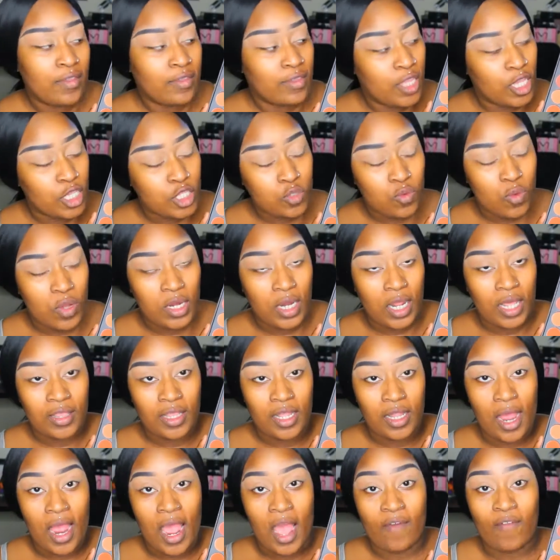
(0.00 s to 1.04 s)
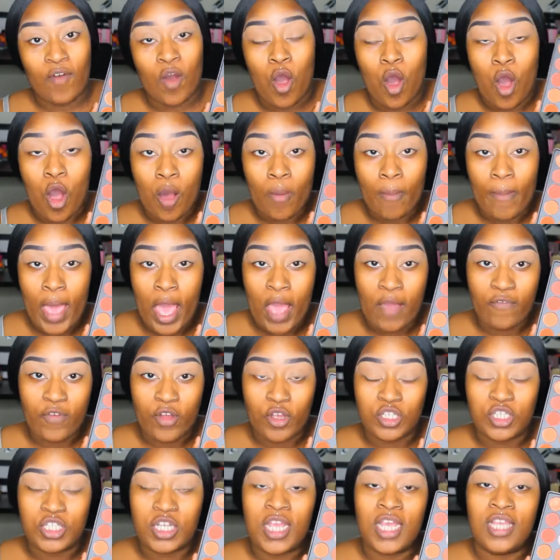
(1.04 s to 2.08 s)
this one, and then they have an all matte
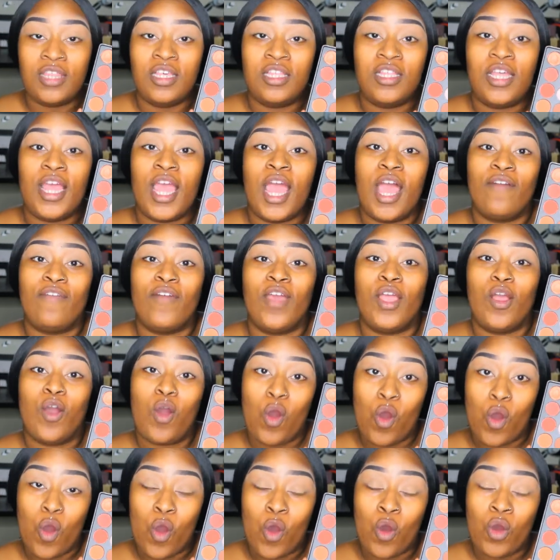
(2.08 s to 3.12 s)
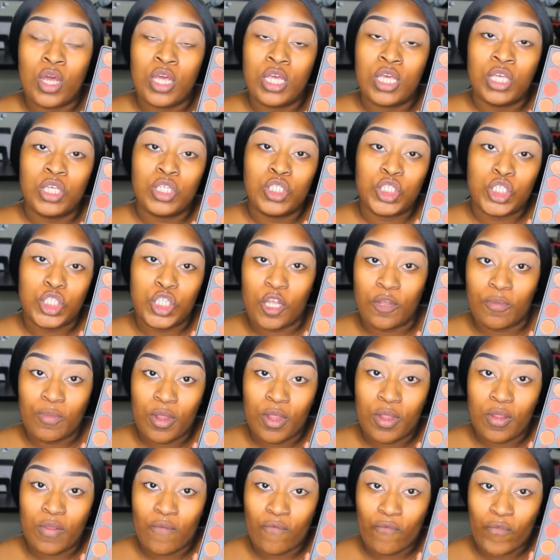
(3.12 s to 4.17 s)
version, and then they have a all
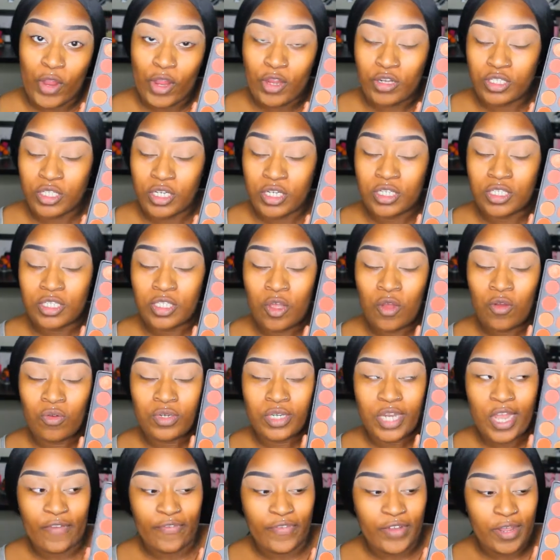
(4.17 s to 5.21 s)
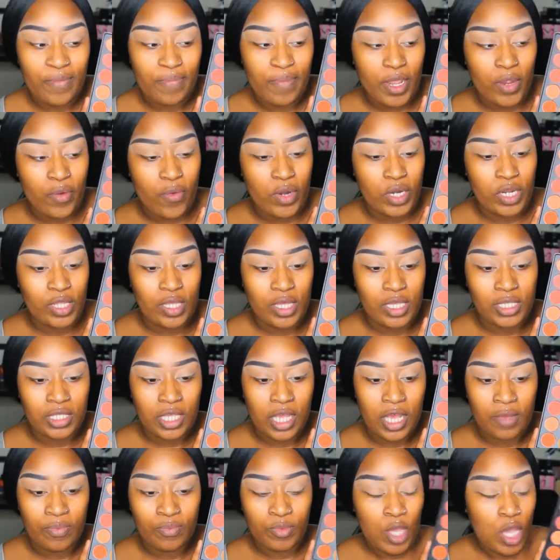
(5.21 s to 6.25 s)
shimmer version. So definitely pick one of these
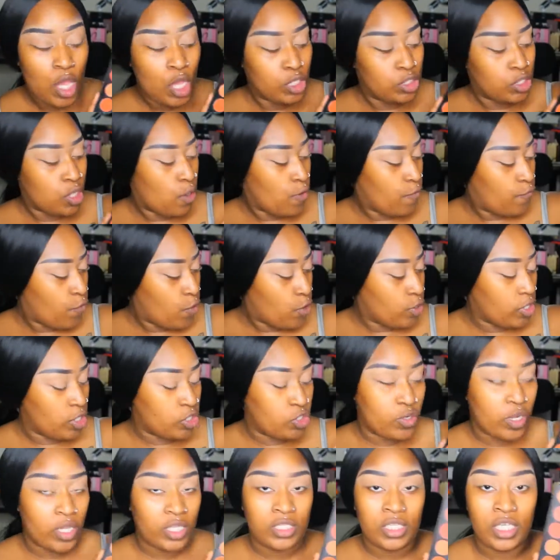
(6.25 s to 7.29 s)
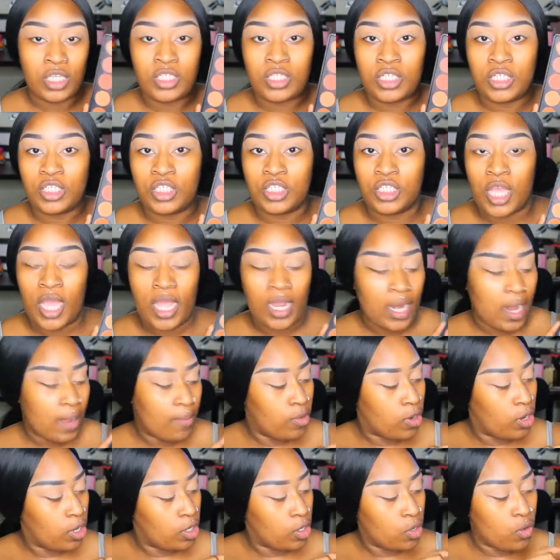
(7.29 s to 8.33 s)
up. So for the transition shade,
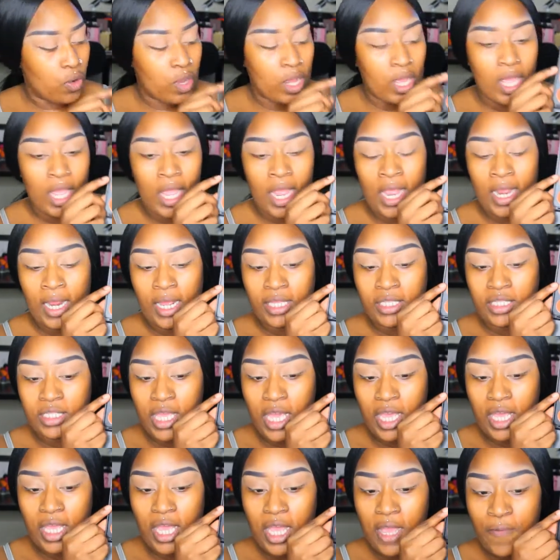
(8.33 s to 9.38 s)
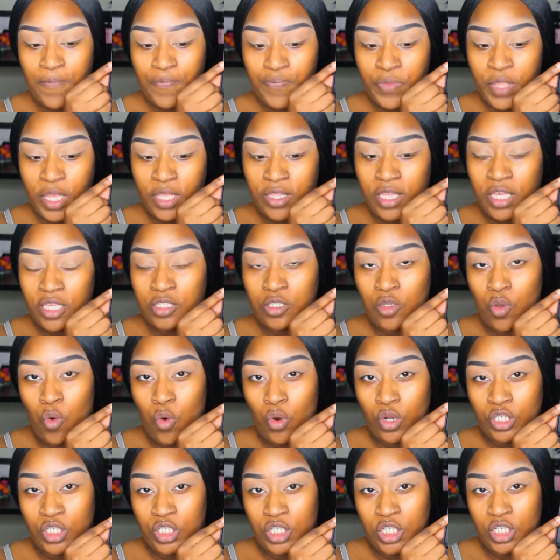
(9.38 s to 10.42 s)
I'm going to go ahead and take this
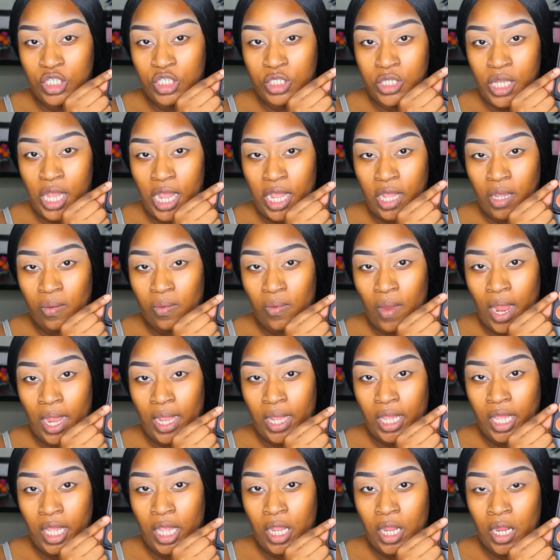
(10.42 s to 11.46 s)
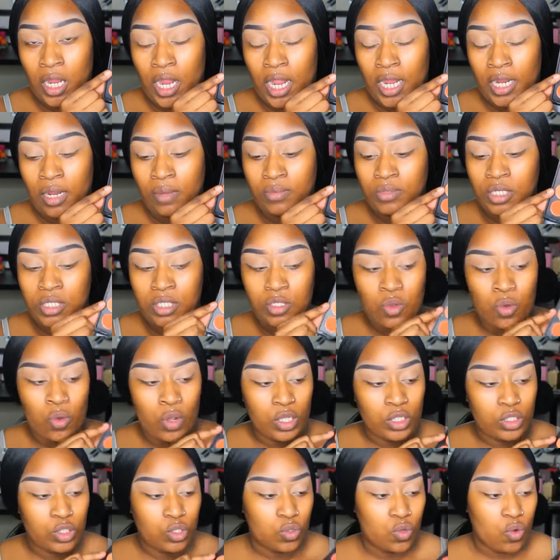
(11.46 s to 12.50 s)
orangey shade right here, and I'm just
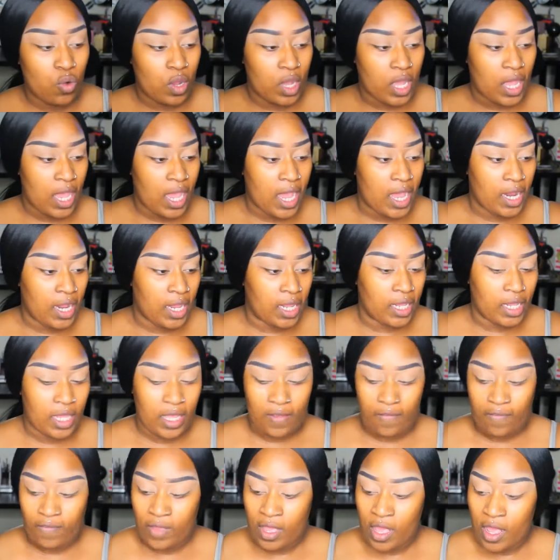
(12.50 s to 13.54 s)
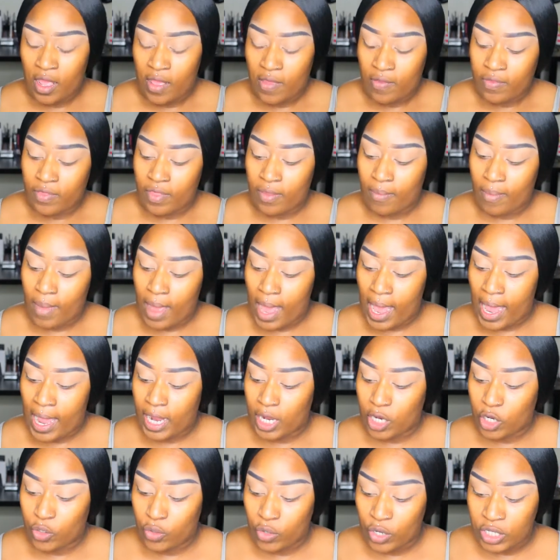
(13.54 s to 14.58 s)
going to go ahead and give
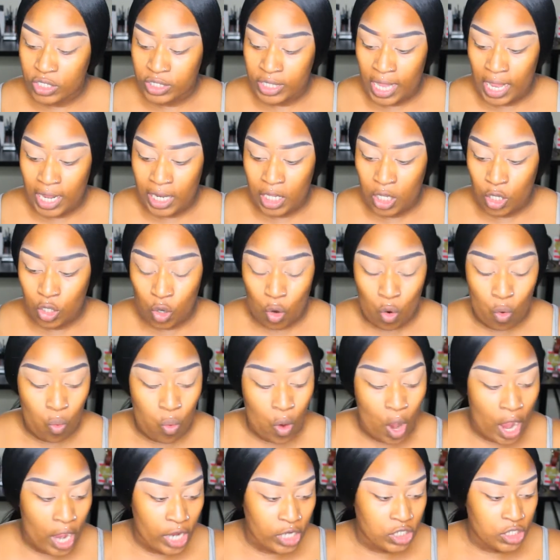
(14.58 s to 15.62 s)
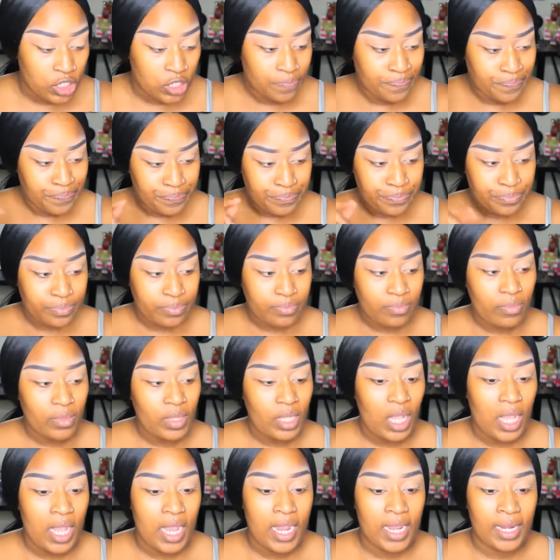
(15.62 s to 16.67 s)
my crease a little wash,
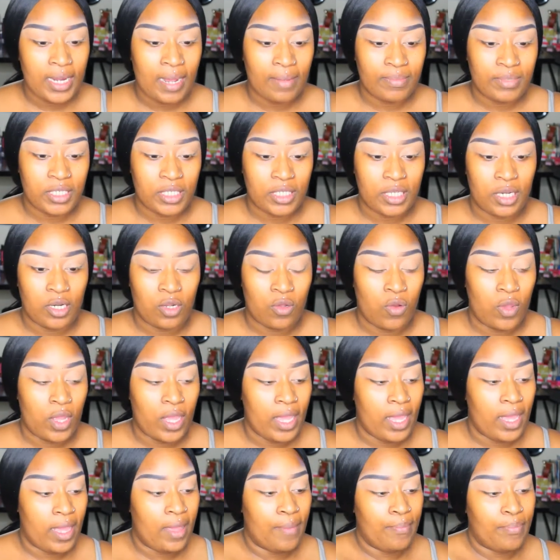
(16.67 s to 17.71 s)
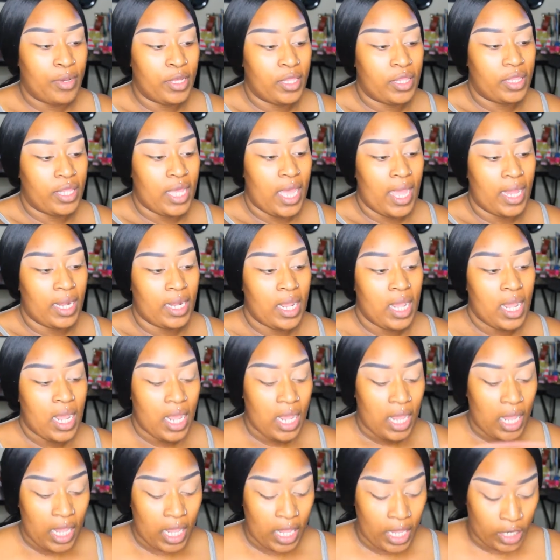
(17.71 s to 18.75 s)
and I'm just going to go ahead and put that
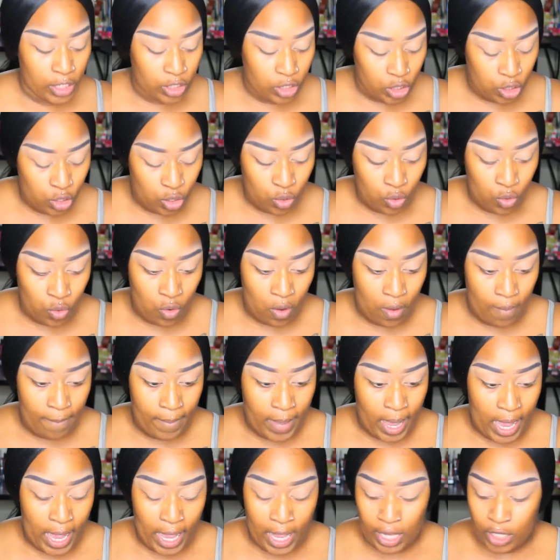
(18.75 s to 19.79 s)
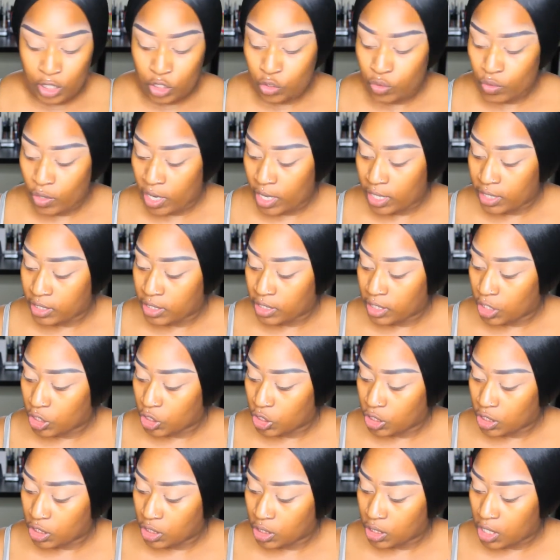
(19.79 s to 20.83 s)
into my
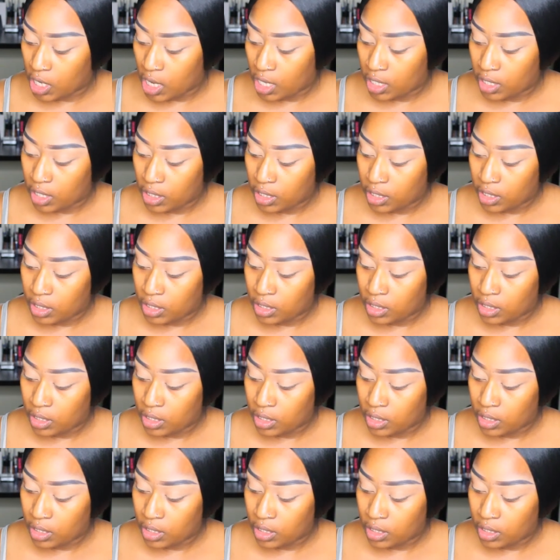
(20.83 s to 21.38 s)
transition color.